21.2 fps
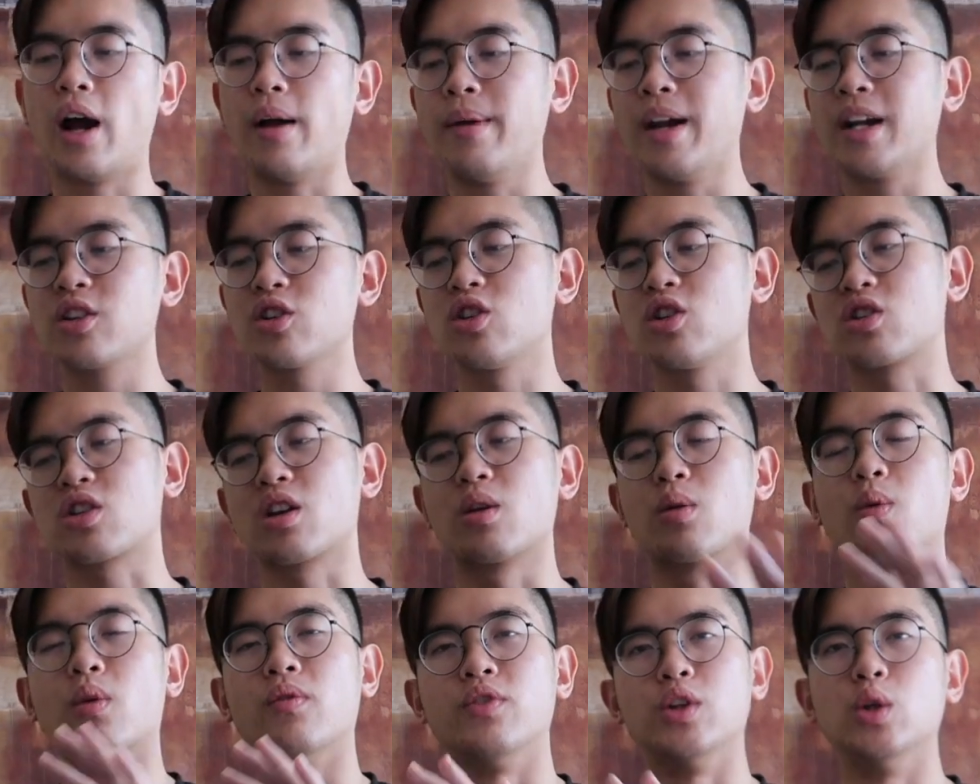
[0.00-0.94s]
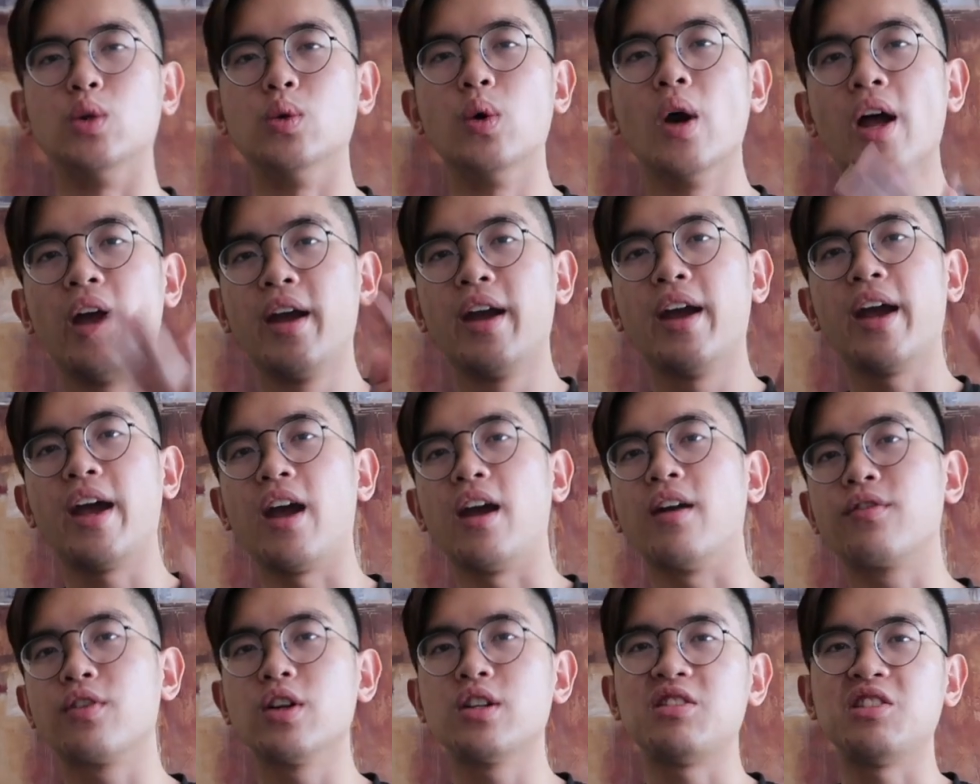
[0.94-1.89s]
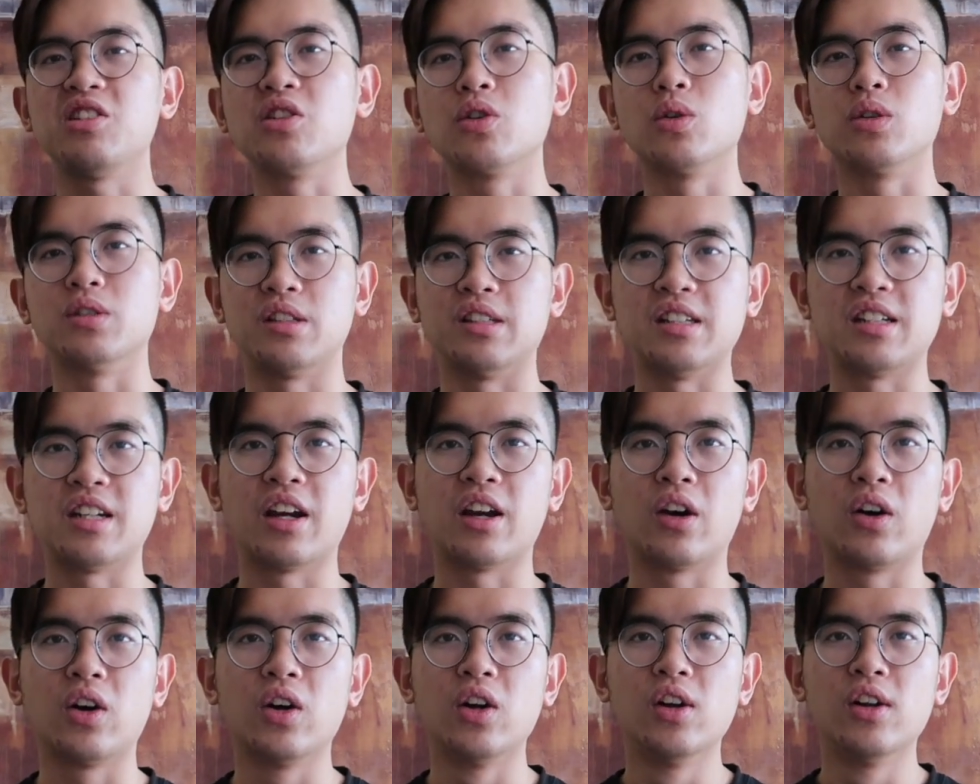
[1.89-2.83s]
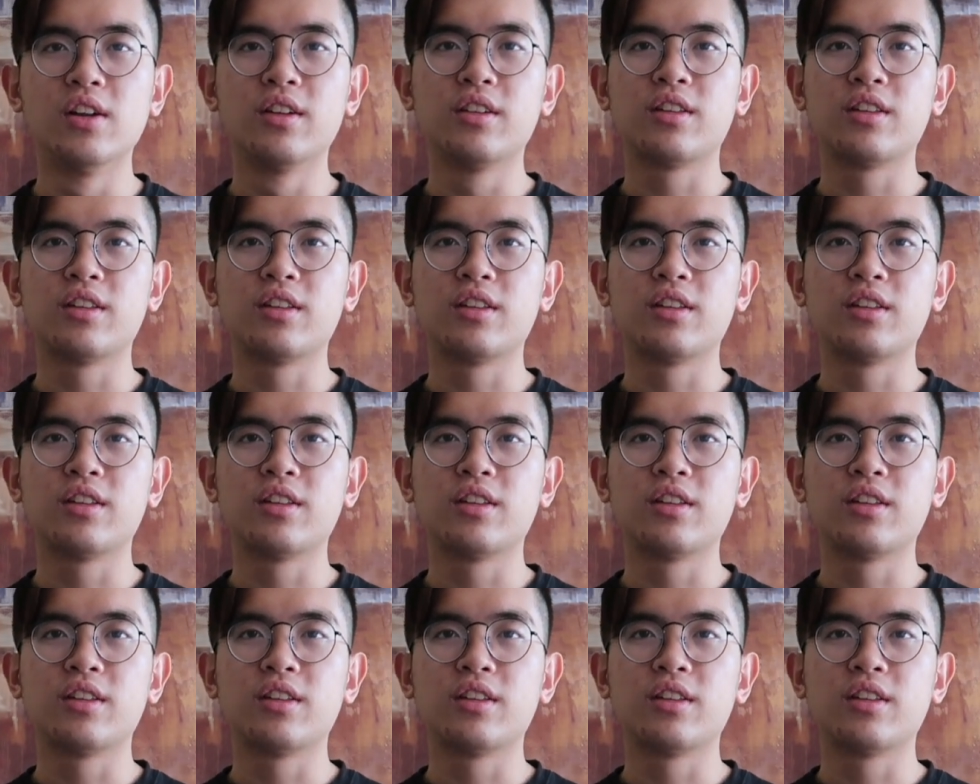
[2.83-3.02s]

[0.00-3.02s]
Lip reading: I'm actually just gonna review every single detail